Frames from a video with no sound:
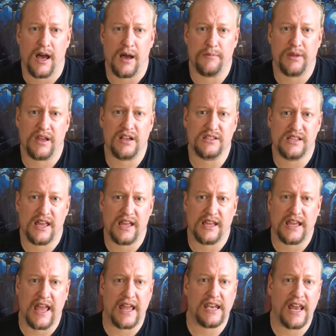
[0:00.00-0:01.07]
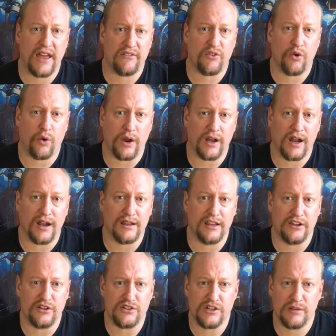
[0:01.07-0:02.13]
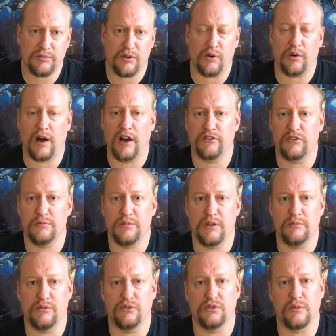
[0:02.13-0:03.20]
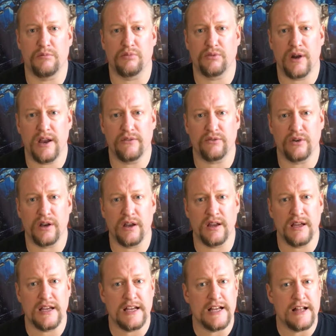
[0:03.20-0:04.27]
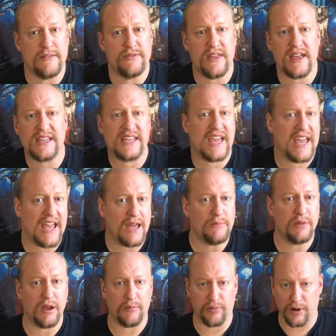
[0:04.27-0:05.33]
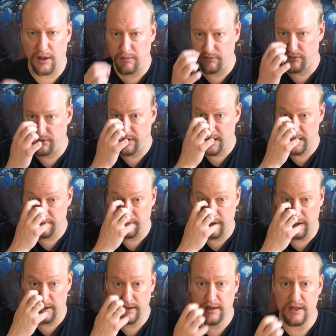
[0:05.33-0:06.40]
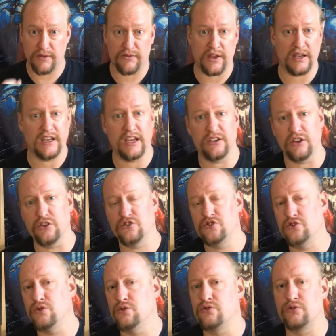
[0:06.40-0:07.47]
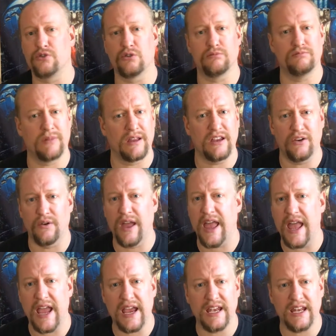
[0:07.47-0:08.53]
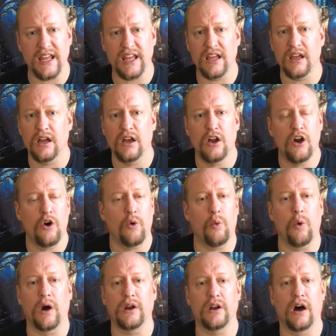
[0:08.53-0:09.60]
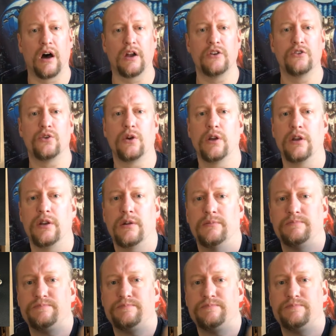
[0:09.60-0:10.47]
Because they can have quite high leadership and will often be immune to bravery, they can be a problem for the enemy if they need to chew through 80, 100,